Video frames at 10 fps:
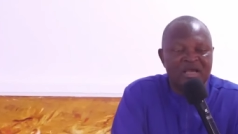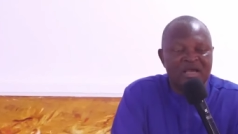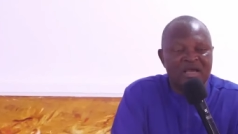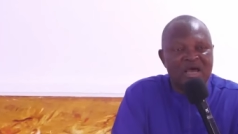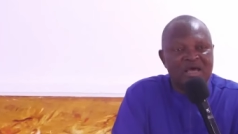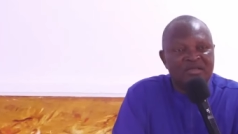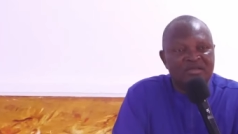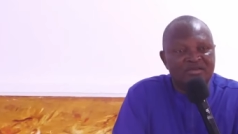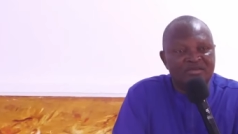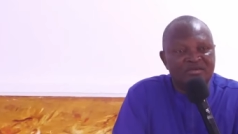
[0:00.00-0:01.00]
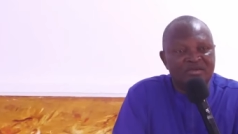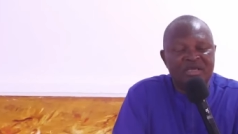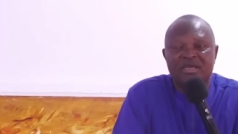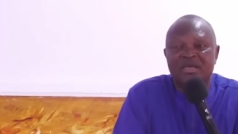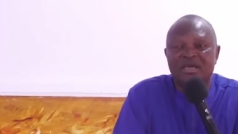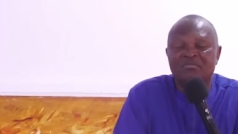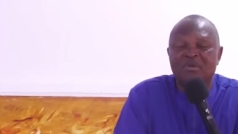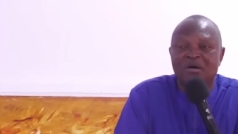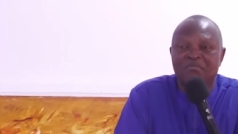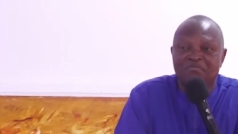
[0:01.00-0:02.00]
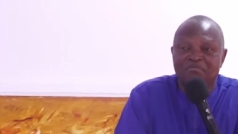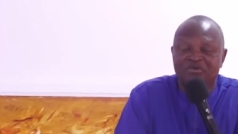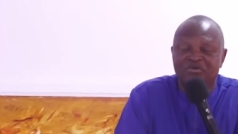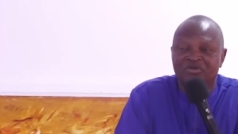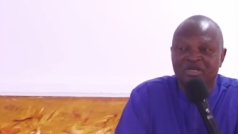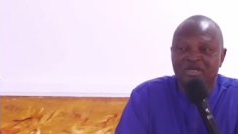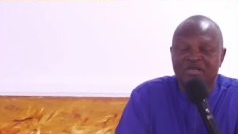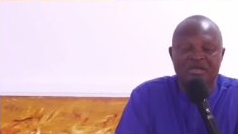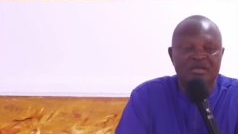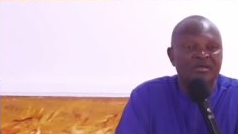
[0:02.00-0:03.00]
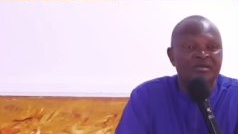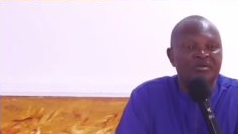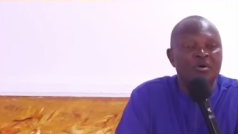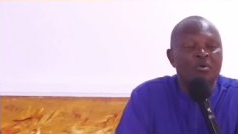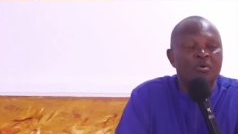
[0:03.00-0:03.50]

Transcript: And he came up to say no.